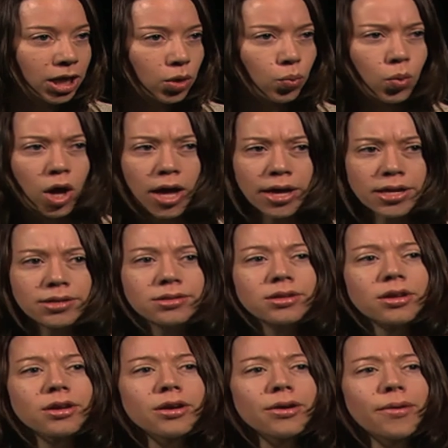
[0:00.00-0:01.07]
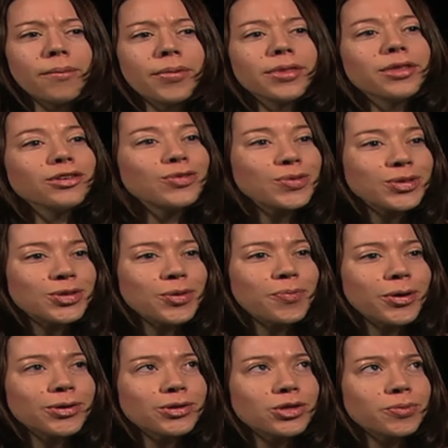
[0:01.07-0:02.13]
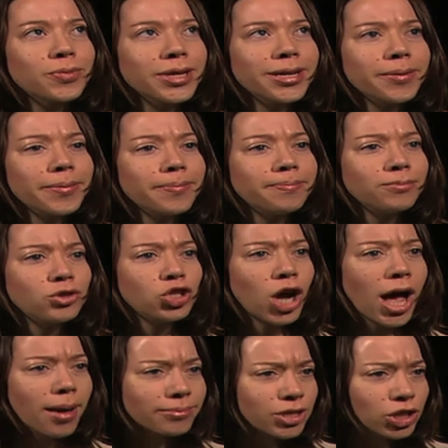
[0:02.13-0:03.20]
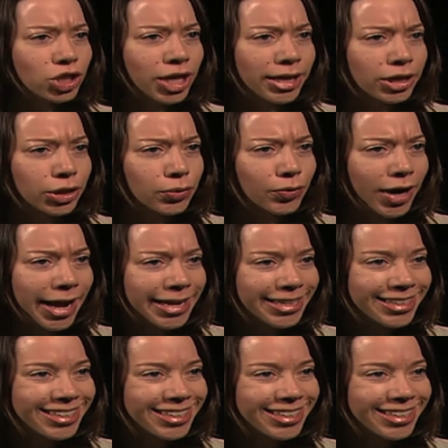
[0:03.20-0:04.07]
was, but this was supposed to be a jobs agenda, right?